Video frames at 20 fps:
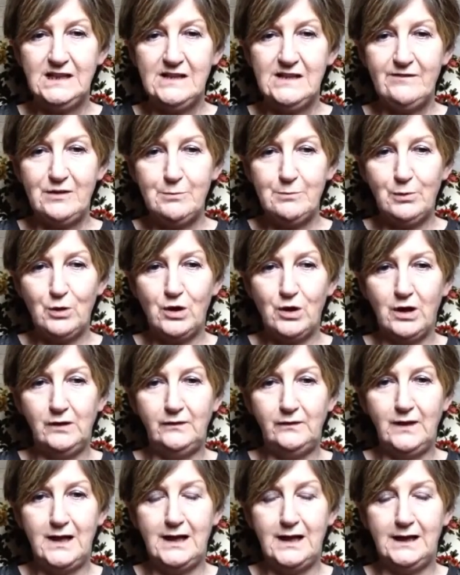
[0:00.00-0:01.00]
if you book
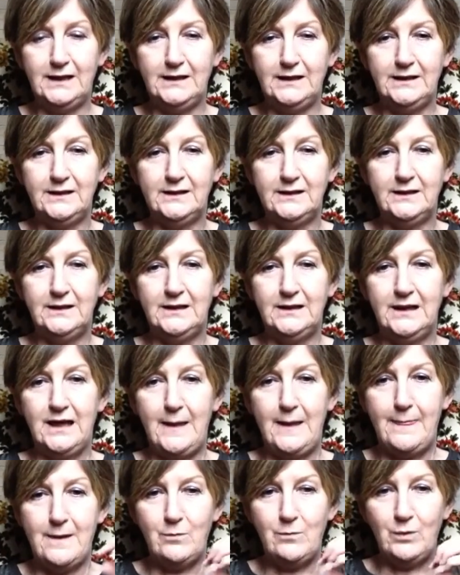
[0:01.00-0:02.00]
online,
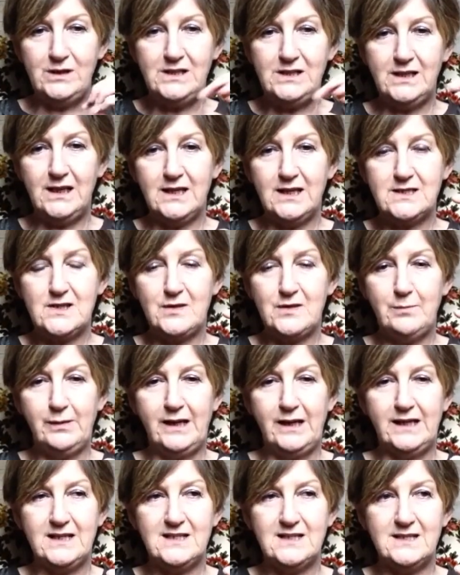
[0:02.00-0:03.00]
and then when you get to the
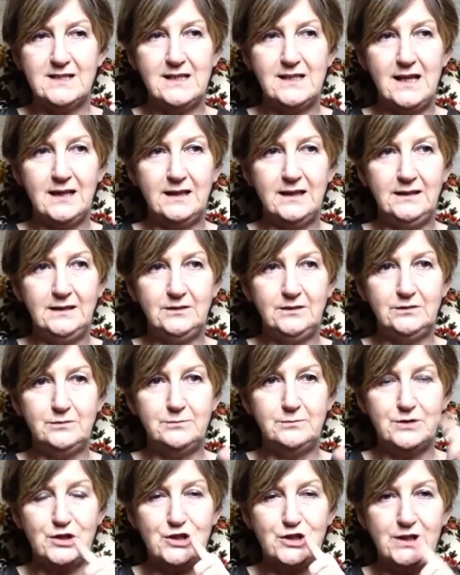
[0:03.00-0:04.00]
place, there's like a little
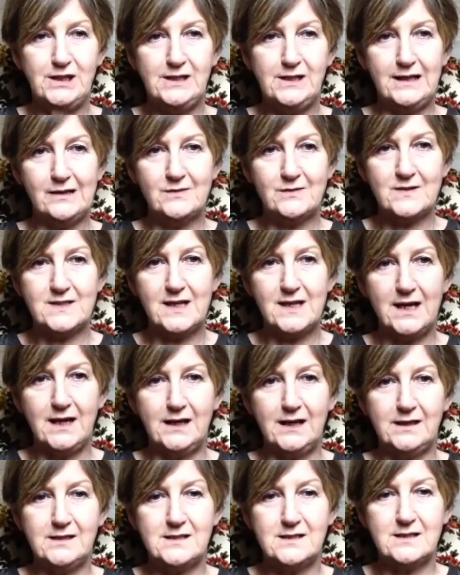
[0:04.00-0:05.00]
machine
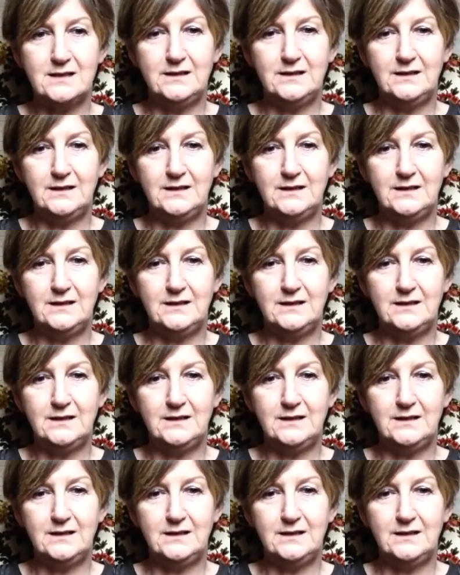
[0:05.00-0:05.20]
outside,